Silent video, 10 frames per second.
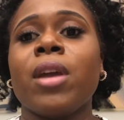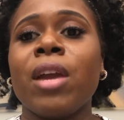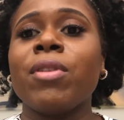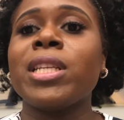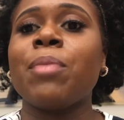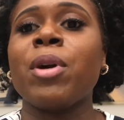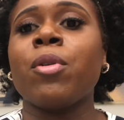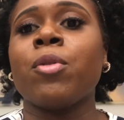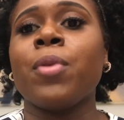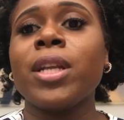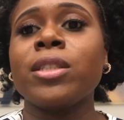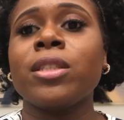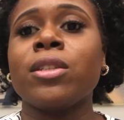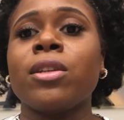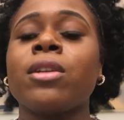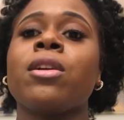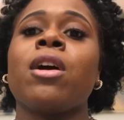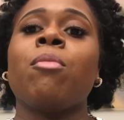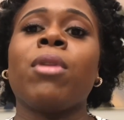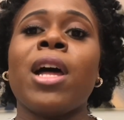every time I would register,
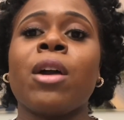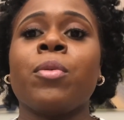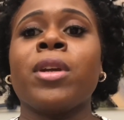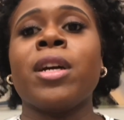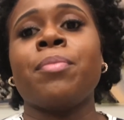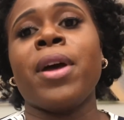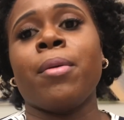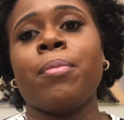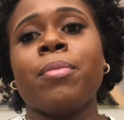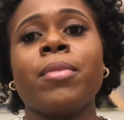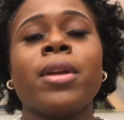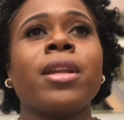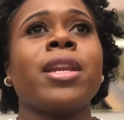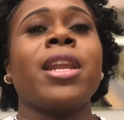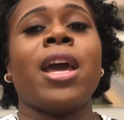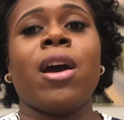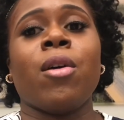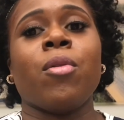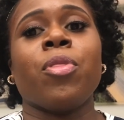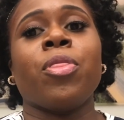a block would come up.
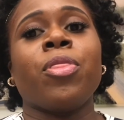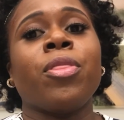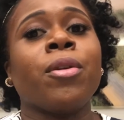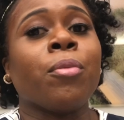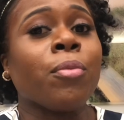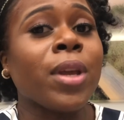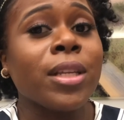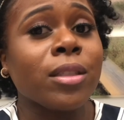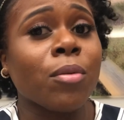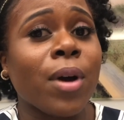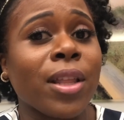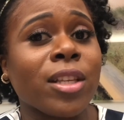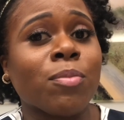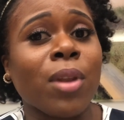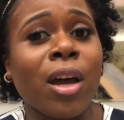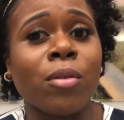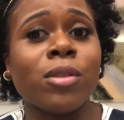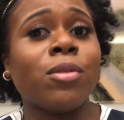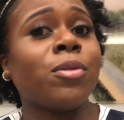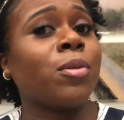Now, the reason why this block
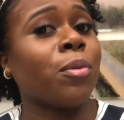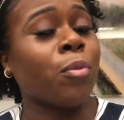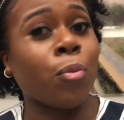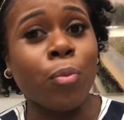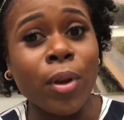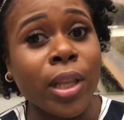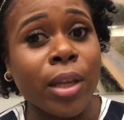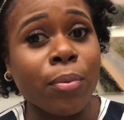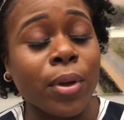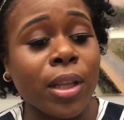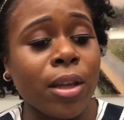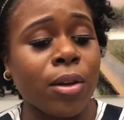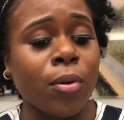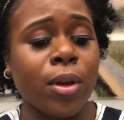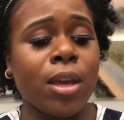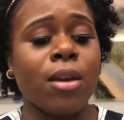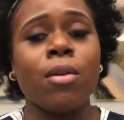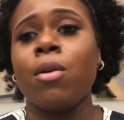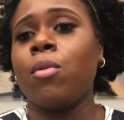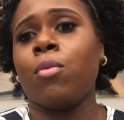was really, really annoying
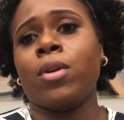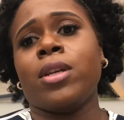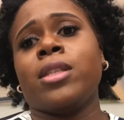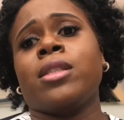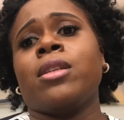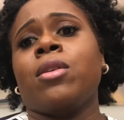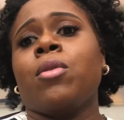was,